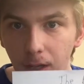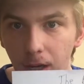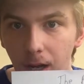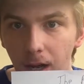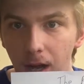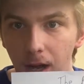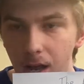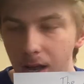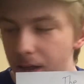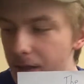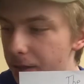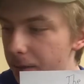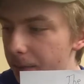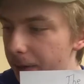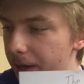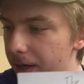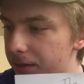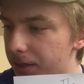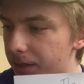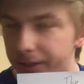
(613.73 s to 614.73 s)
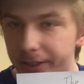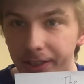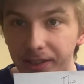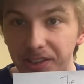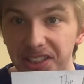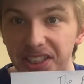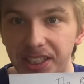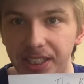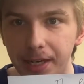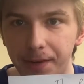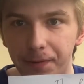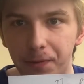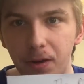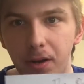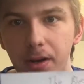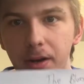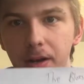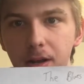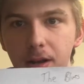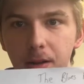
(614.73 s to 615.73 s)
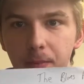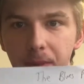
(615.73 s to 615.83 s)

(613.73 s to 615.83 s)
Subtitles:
the pentatonic scale is different